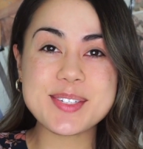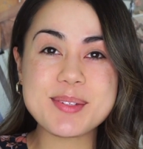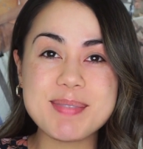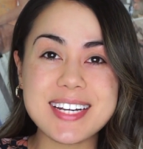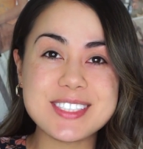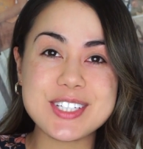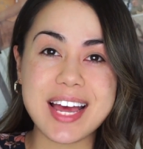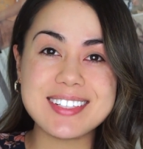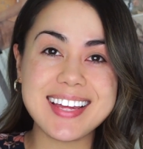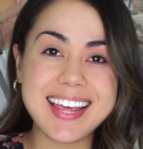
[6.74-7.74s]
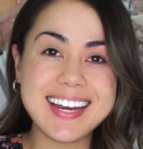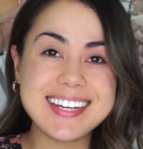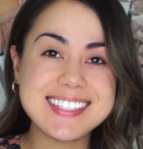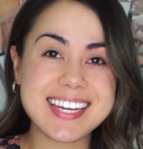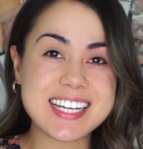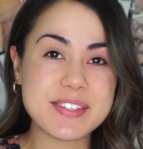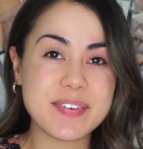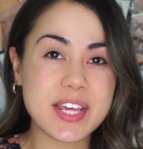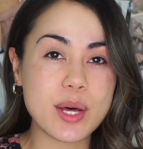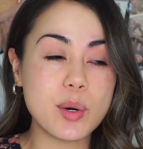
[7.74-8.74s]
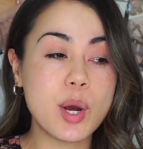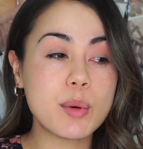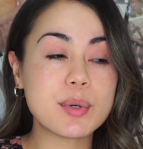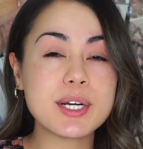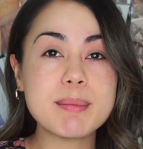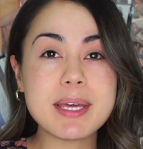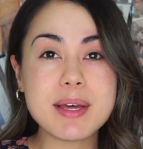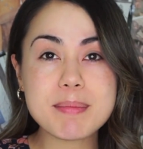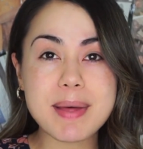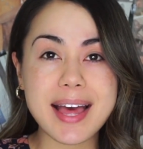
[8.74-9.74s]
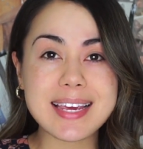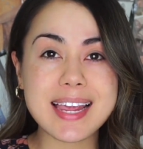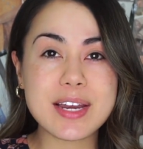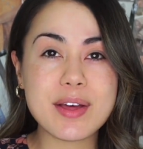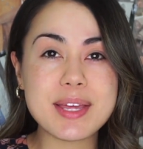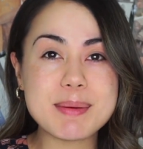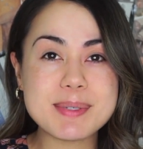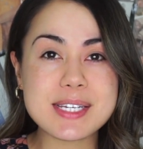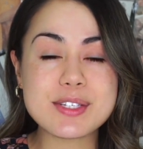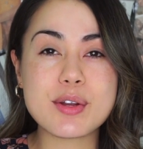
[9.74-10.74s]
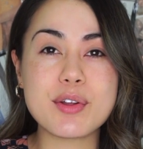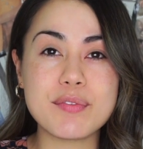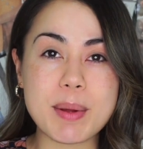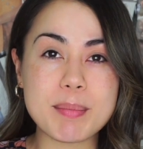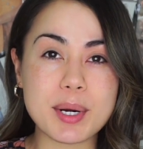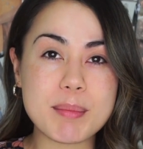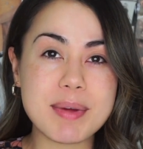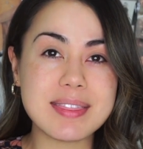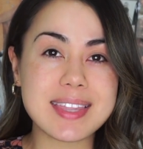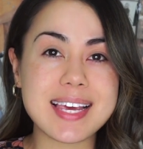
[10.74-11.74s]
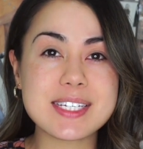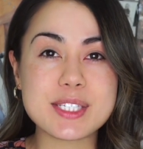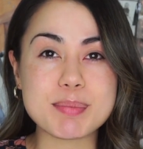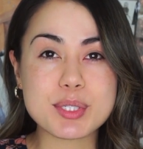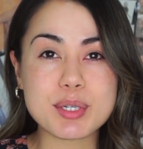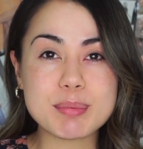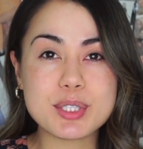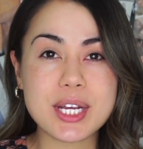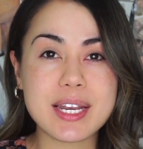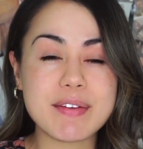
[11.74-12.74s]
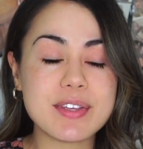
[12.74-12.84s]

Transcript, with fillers: to my channel. In today's video, we're going to be unbagging Ipsy's November monthly subscription.